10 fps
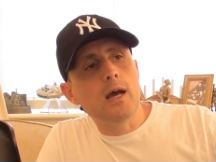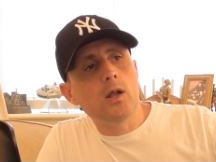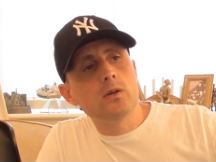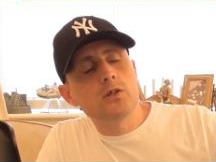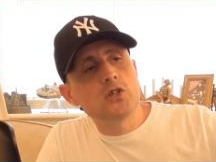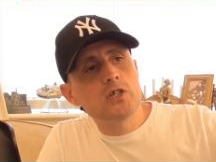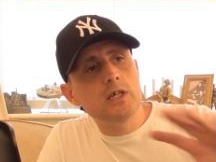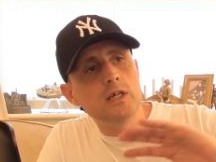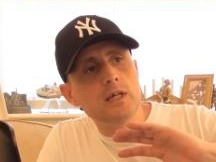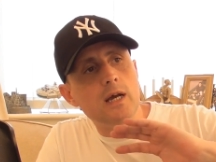and to
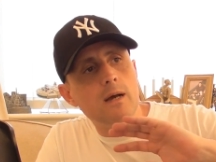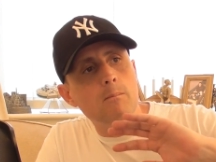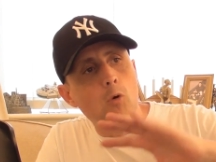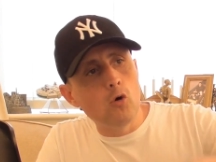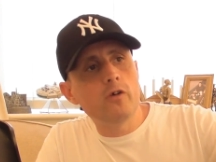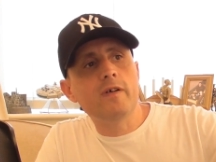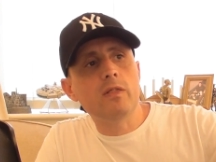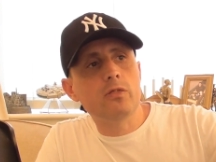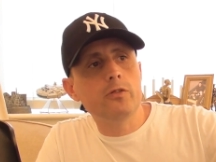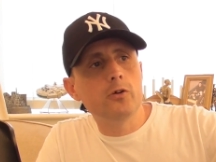see more of
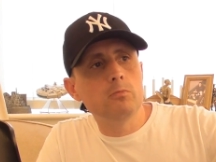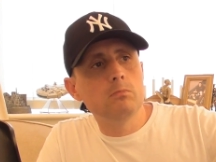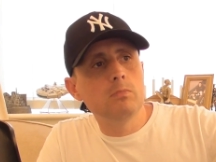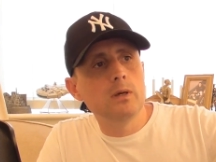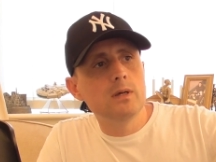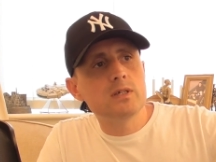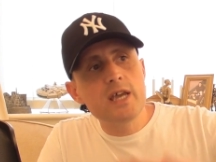Anthem,